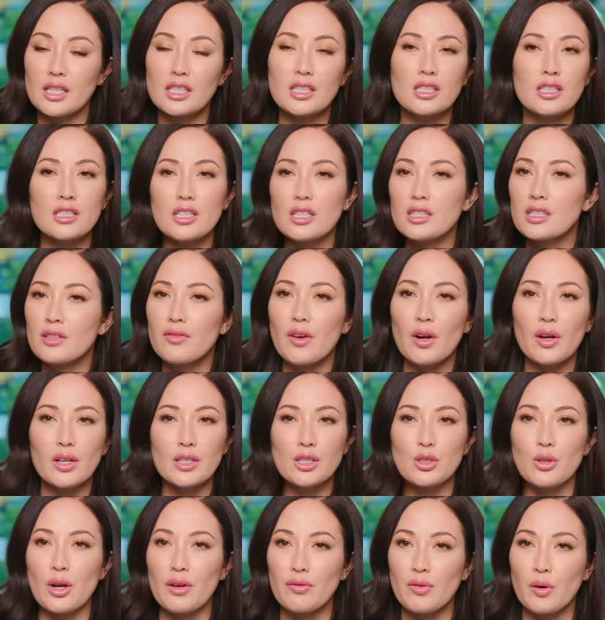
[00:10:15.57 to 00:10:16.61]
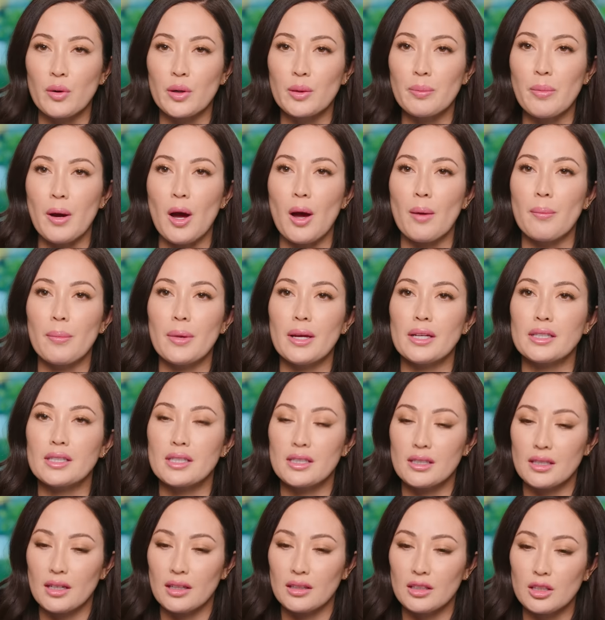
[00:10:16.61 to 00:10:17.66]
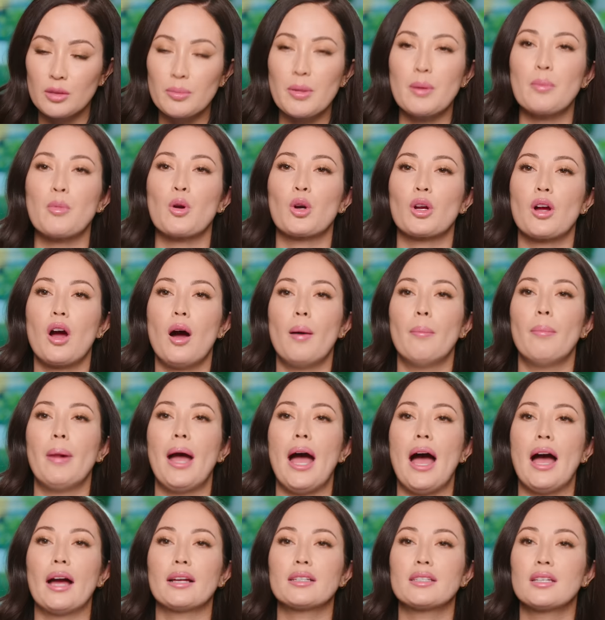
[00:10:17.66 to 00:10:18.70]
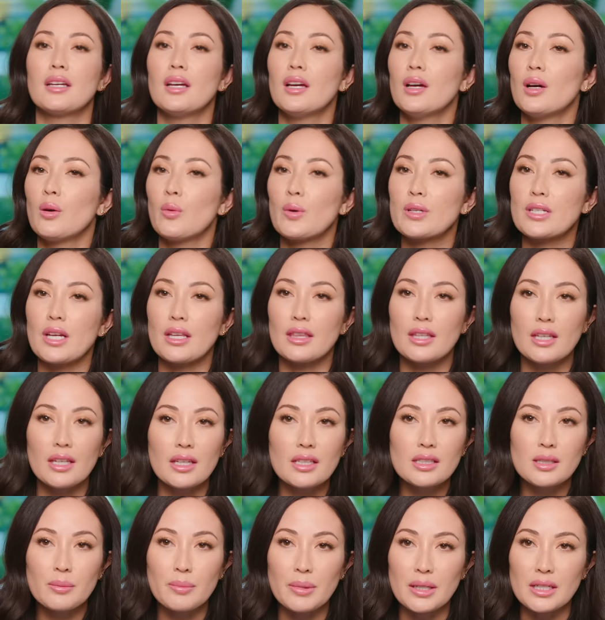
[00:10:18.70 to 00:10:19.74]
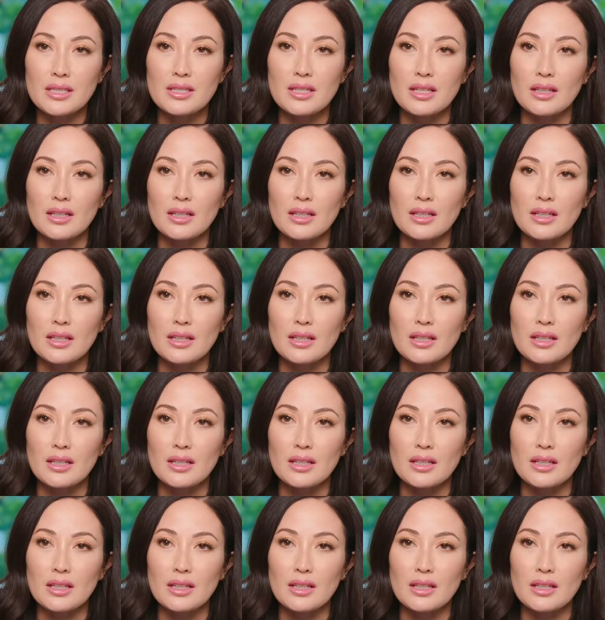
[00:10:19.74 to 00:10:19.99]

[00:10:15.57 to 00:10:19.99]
It's just a very straightforward pump. It's a little bit more compact, which I think is a big